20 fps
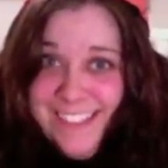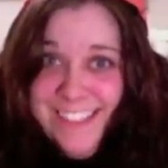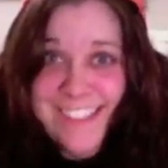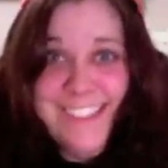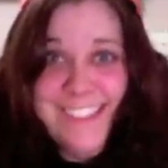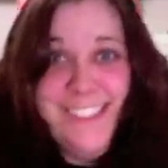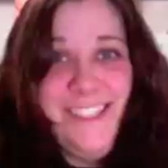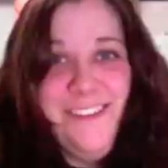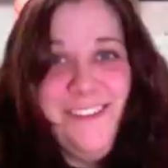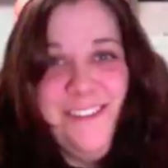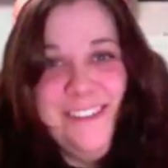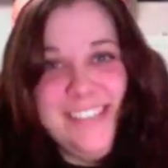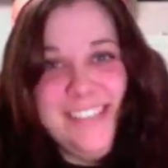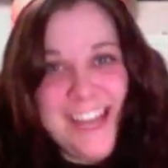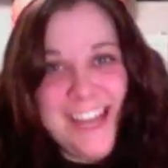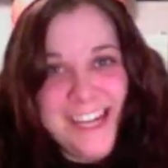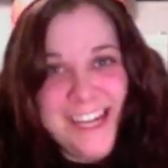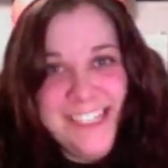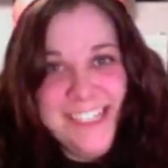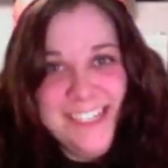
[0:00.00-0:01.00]
So it was
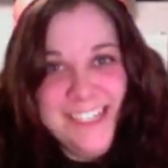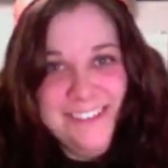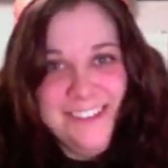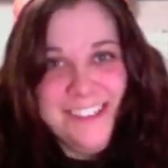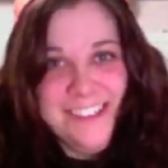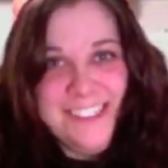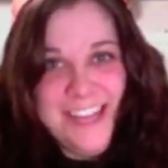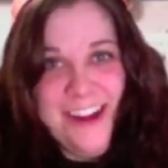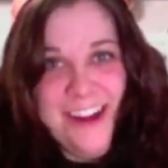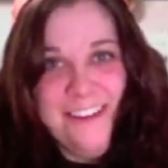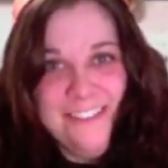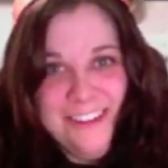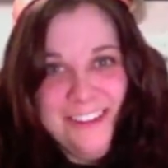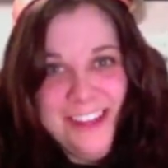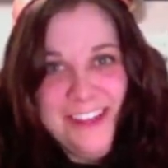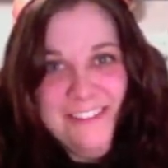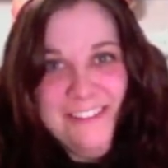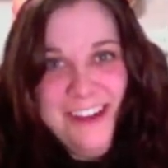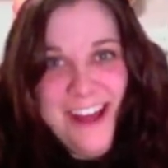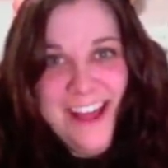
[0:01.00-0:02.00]
actually worked out
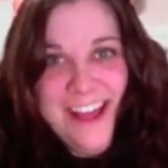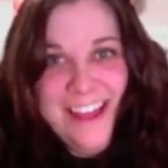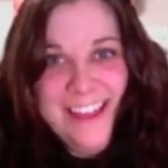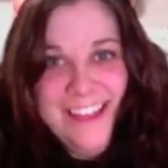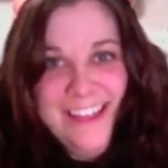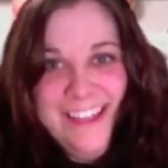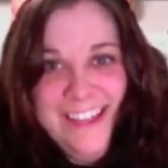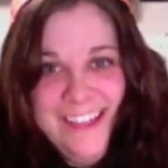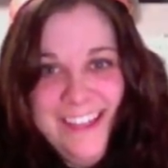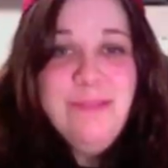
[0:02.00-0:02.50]
really well.